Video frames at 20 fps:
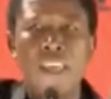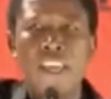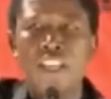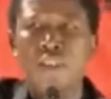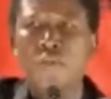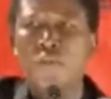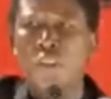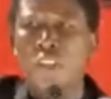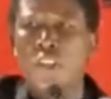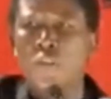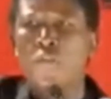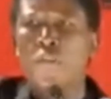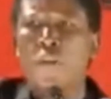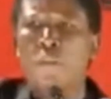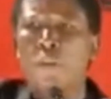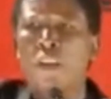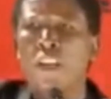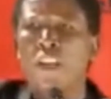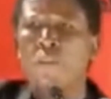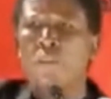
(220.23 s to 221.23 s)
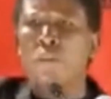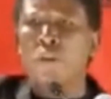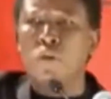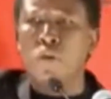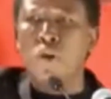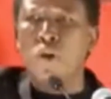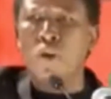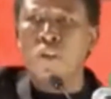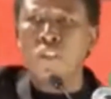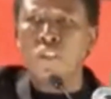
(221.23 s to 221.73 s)
it's for the family,
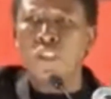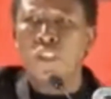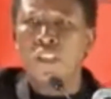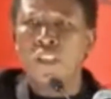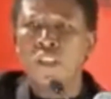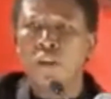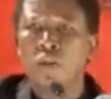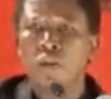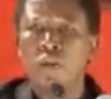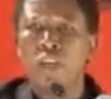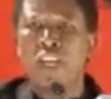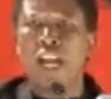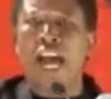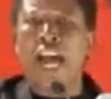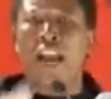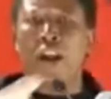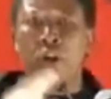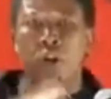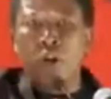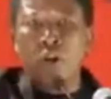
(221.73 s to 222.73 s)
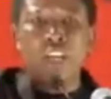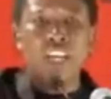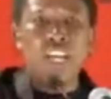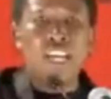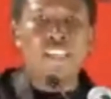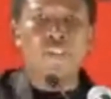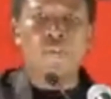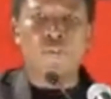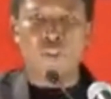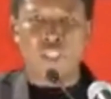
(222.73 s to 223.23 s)
because we are
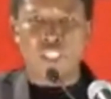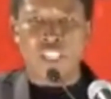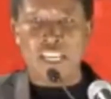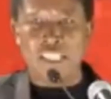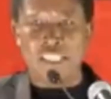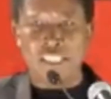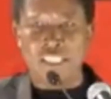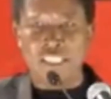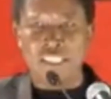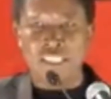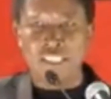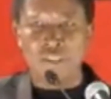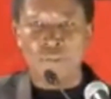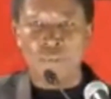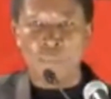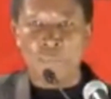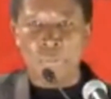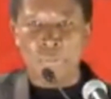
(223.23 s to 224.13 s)
lawyers for justice.